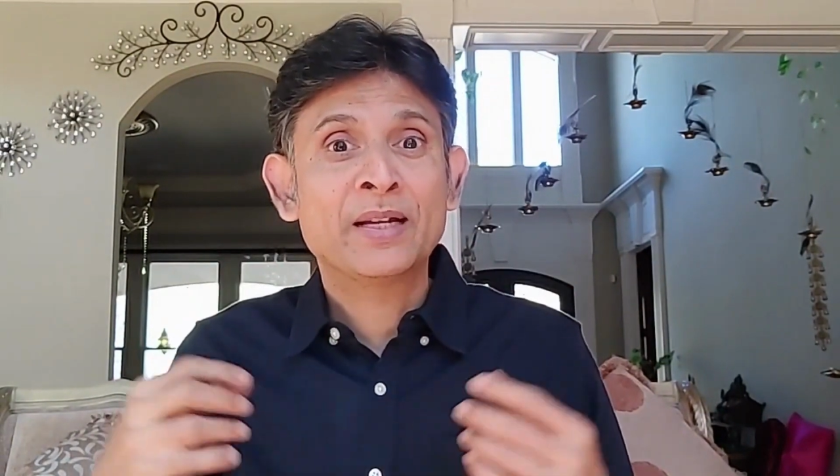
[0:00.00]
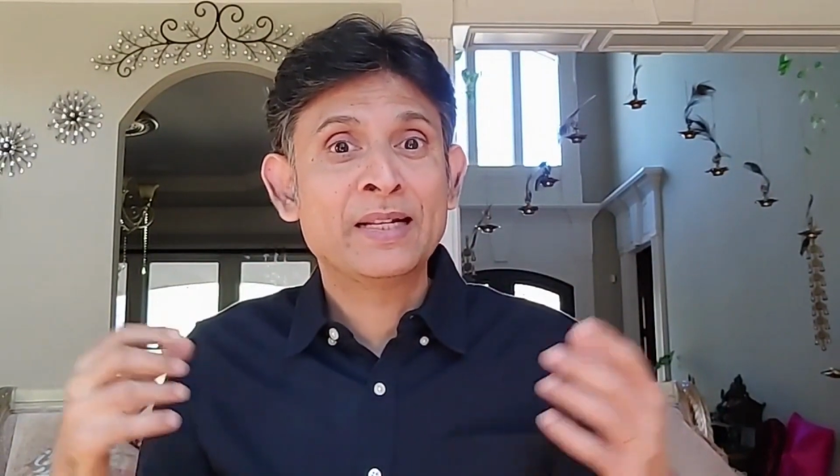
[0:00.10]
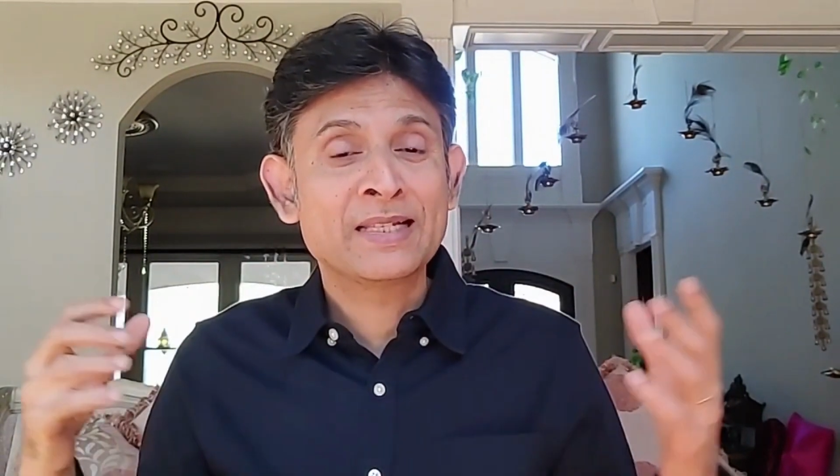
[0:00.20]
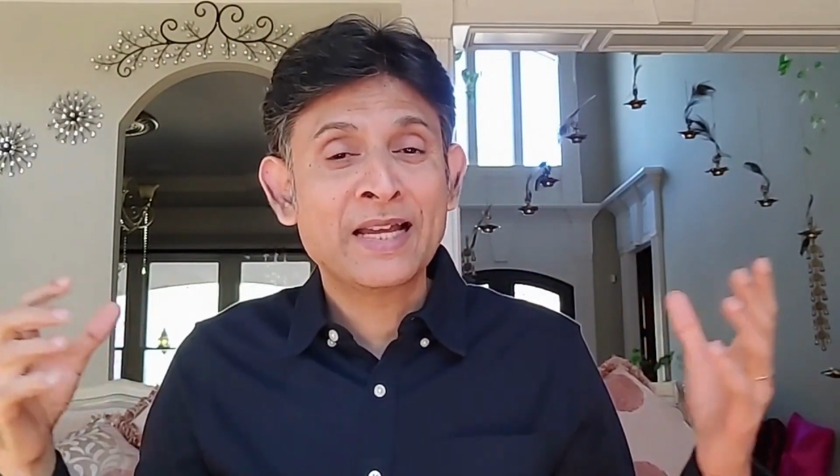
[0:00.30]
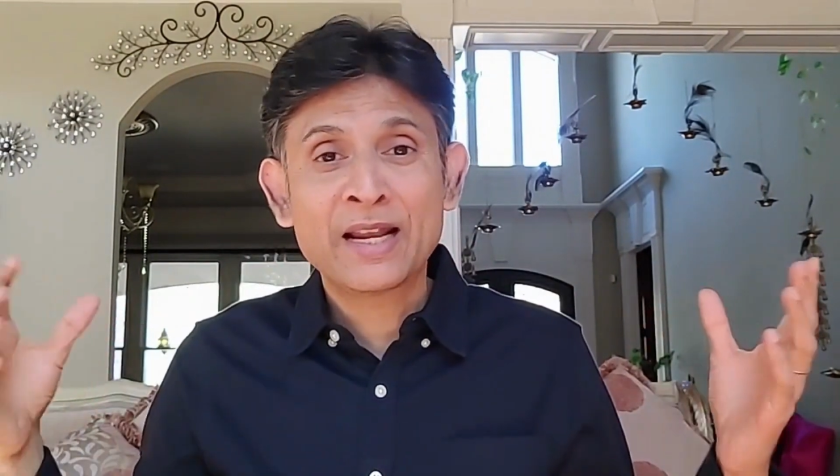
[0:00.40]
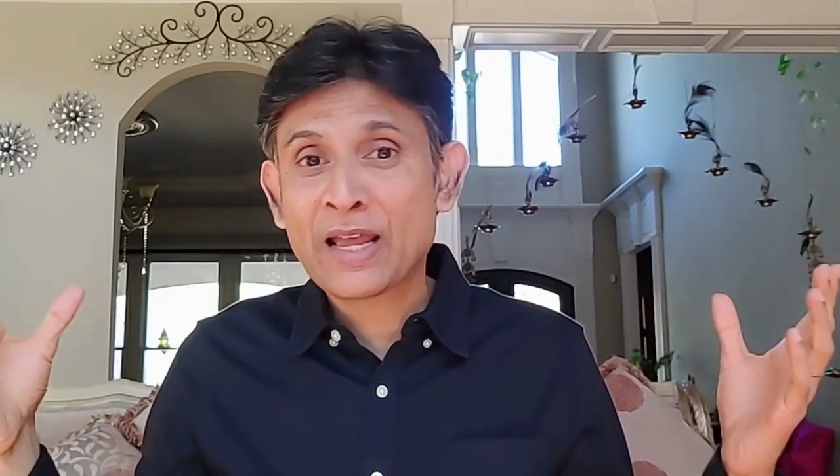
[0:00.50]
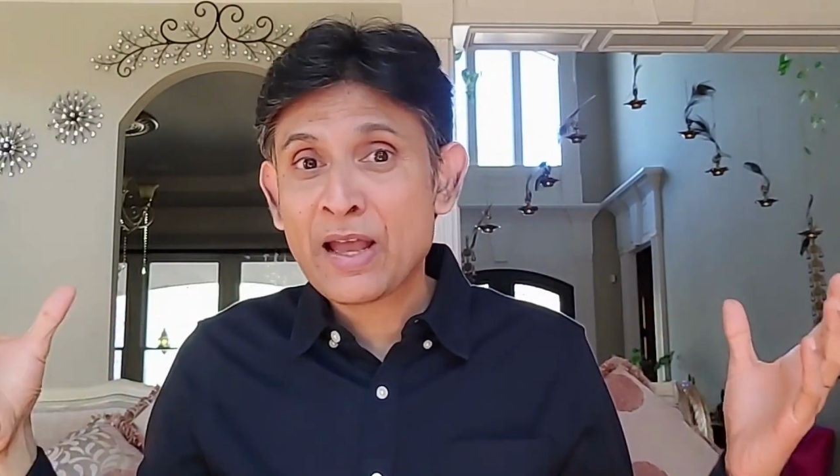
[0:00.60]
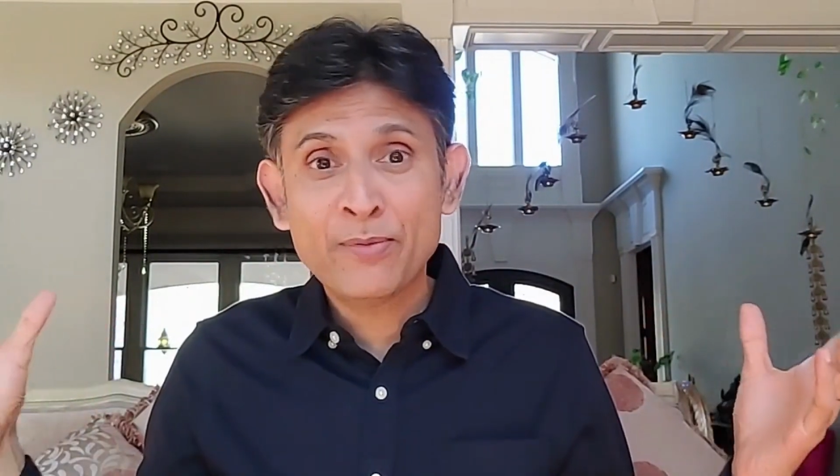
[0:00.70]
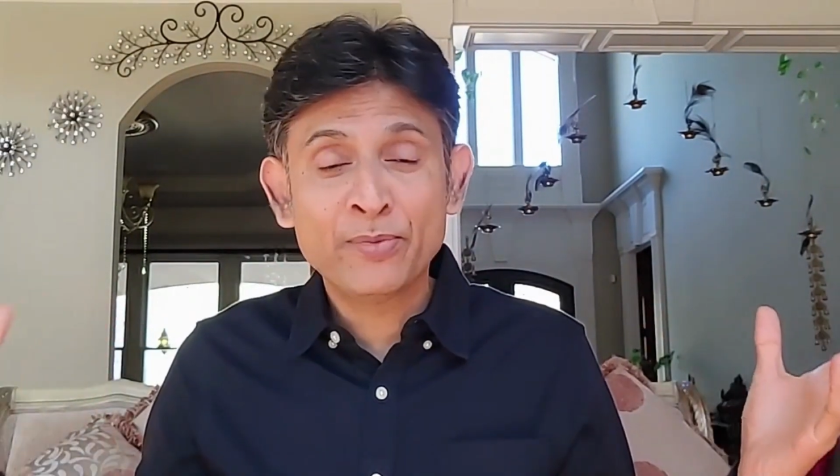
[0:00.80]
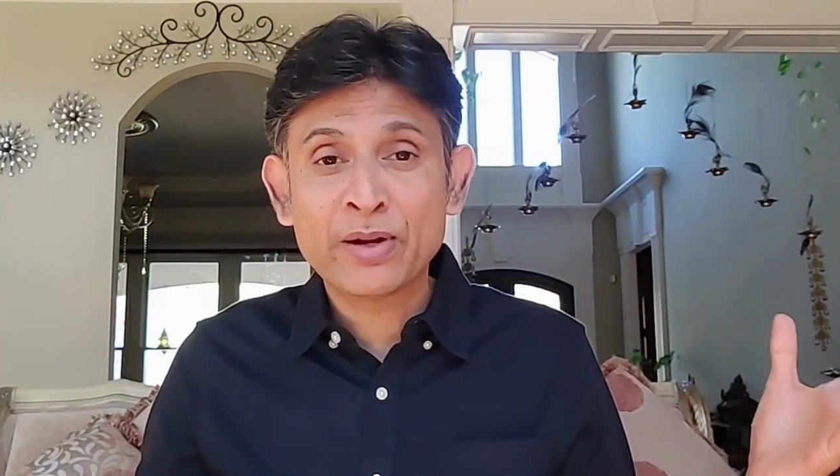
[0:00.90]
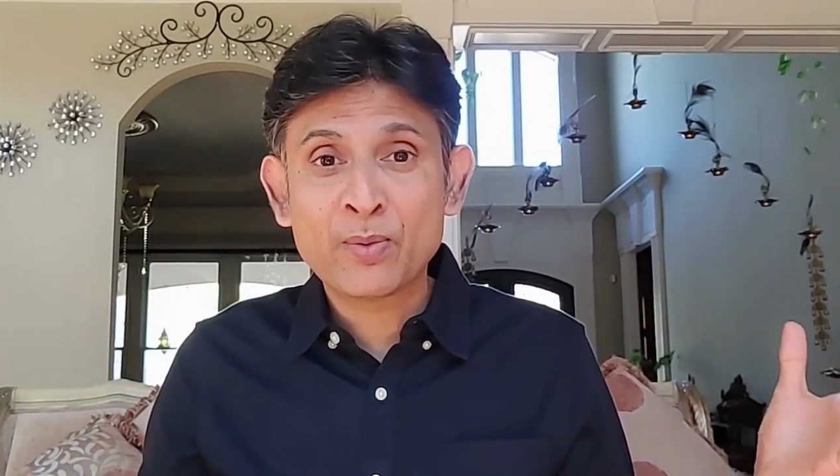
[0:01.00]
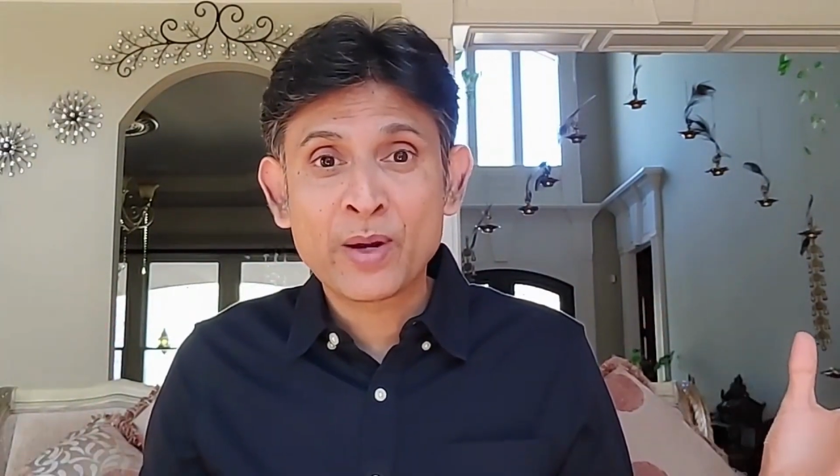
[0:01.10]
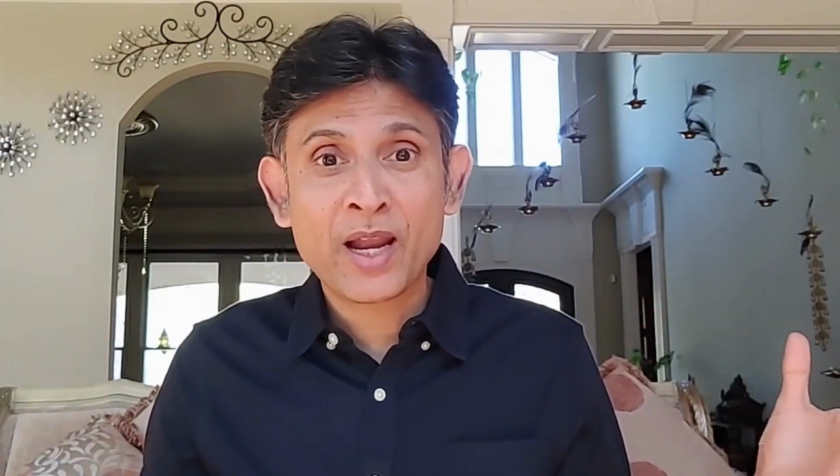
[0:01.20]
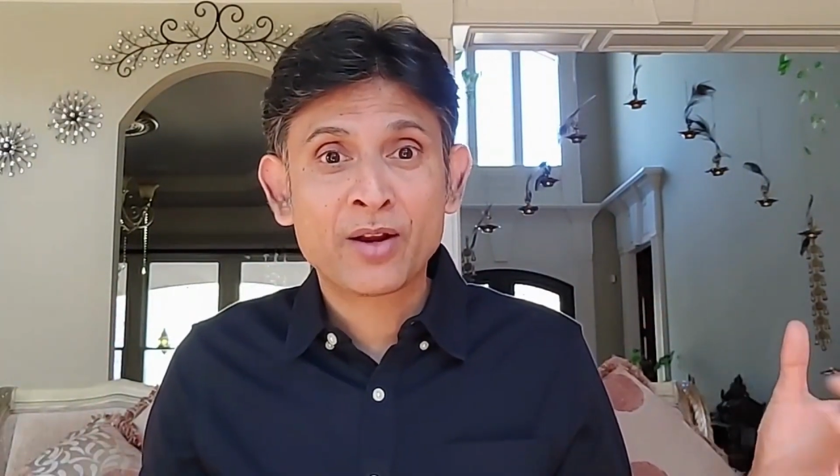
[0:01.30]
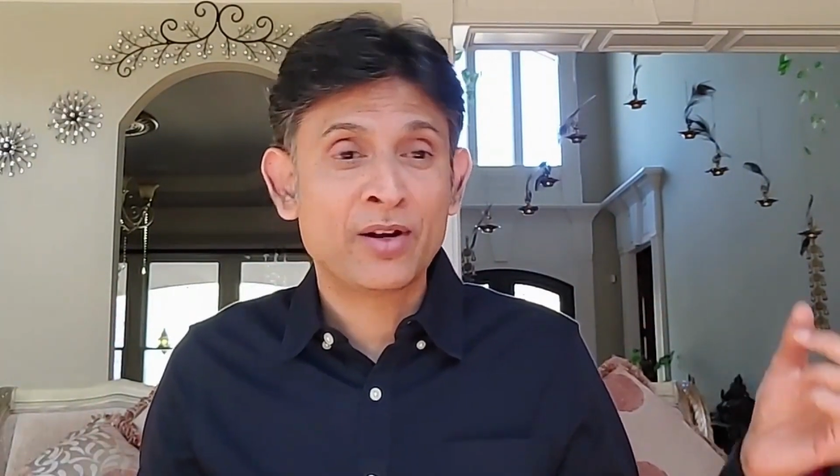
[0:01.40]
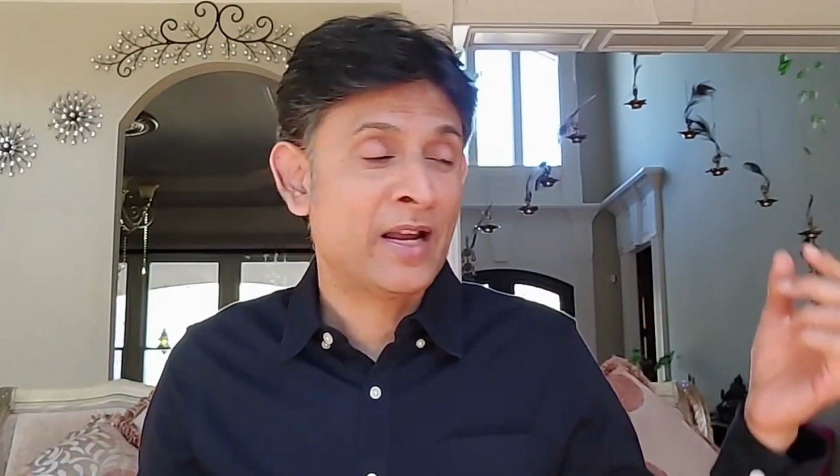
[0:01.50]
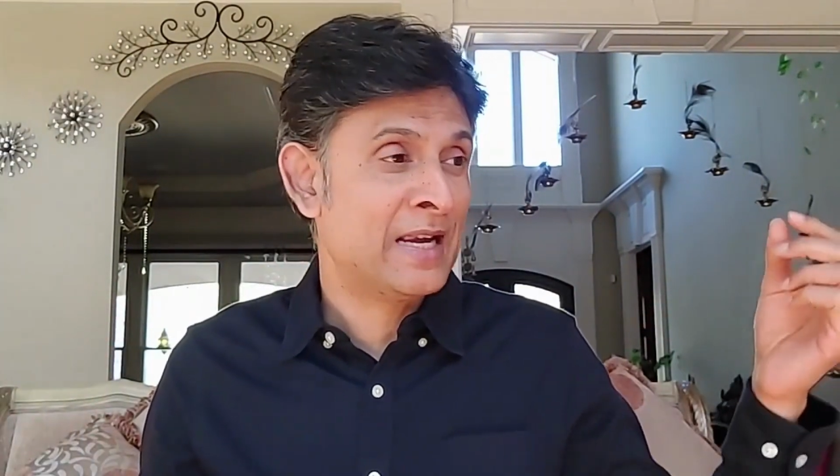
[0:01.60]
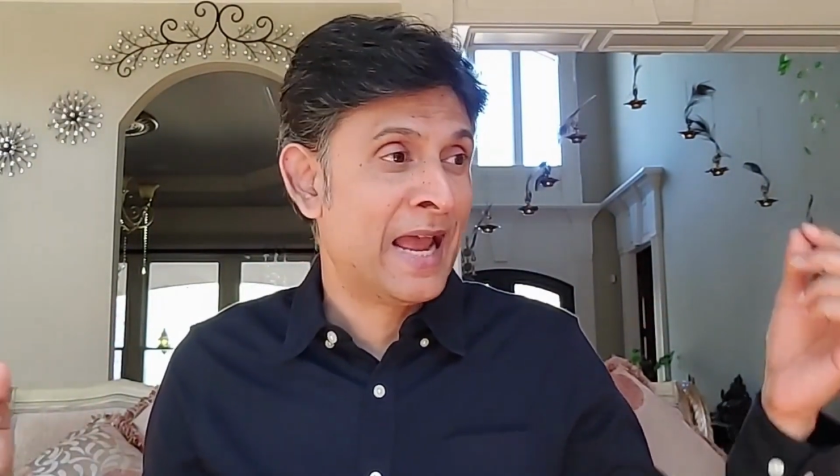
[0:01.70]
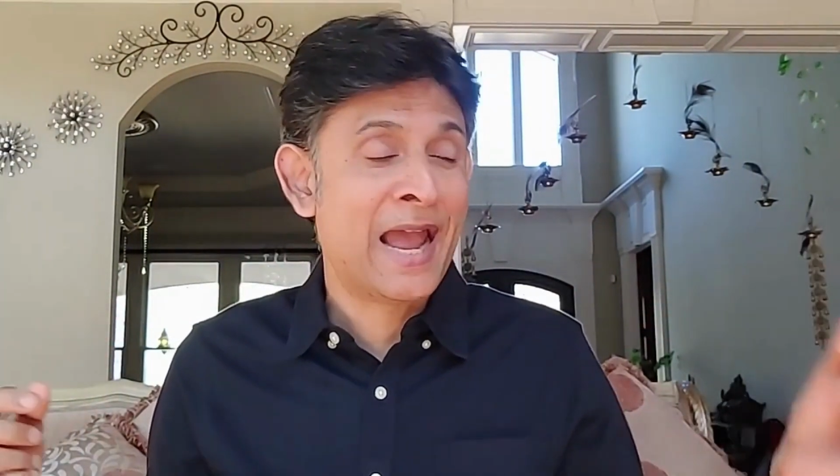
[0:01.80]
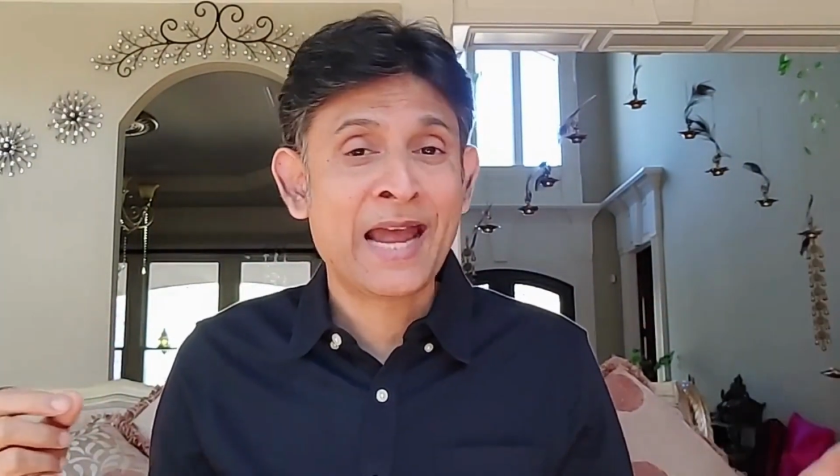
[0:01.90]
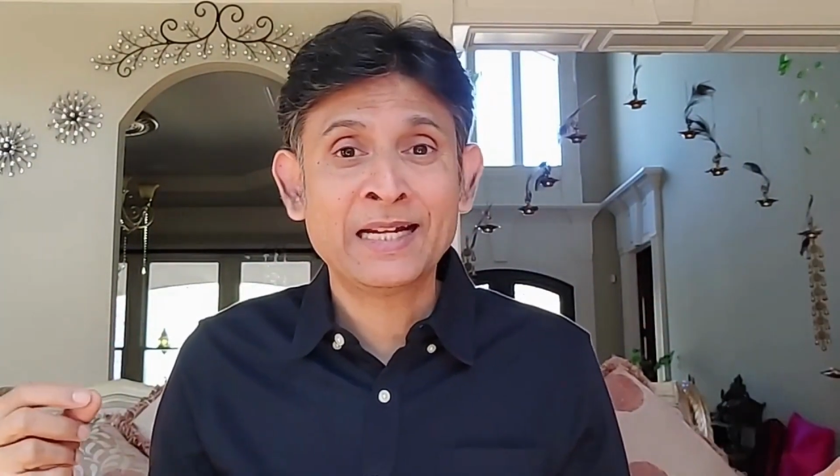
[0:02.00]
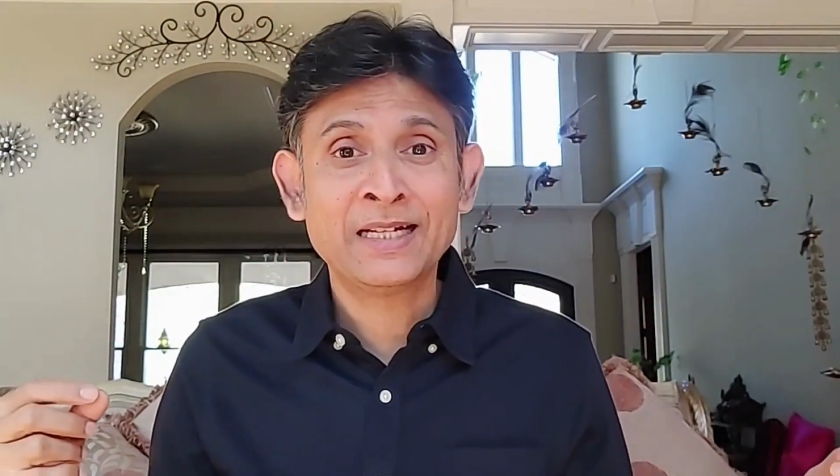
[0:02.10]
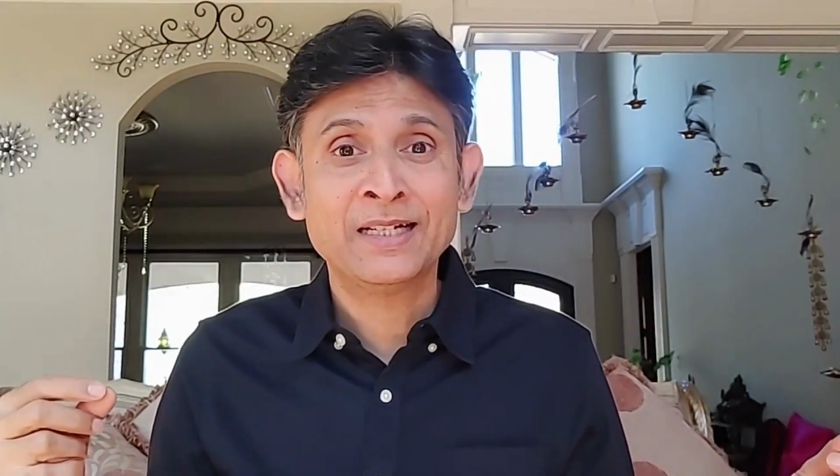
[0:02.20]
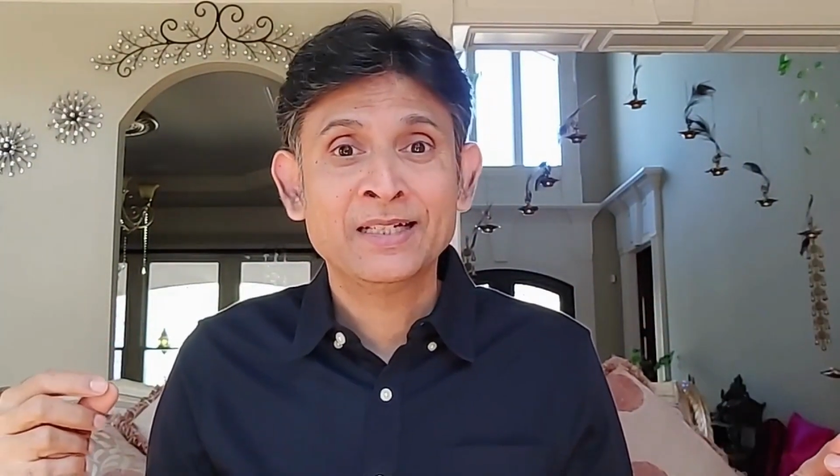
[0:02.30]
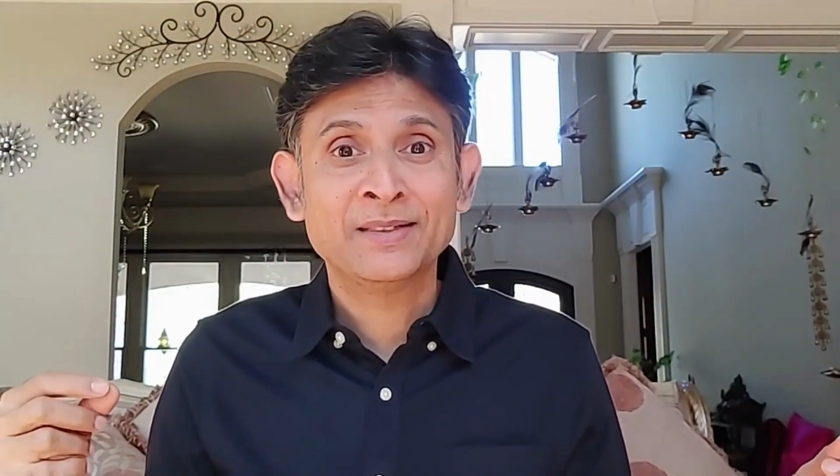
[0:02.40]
It is there everywhere. An ant,